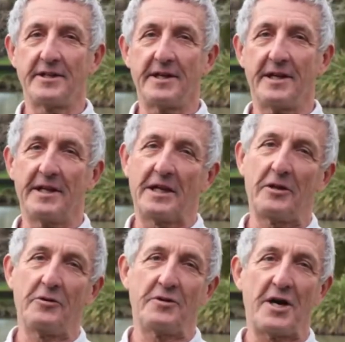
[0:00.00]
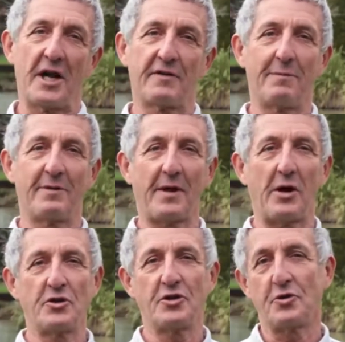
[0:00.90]
they'll include data from
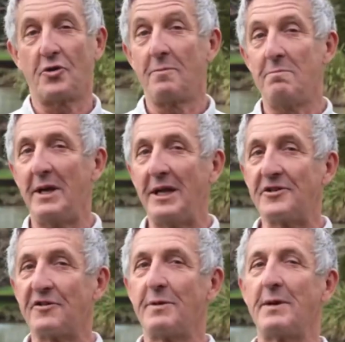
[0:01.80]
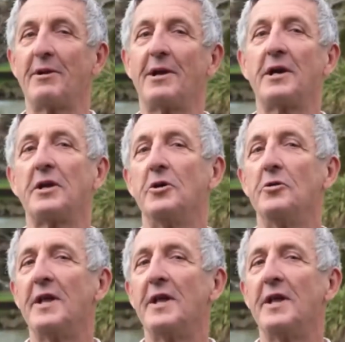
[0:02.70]
thousands or millions of people like you.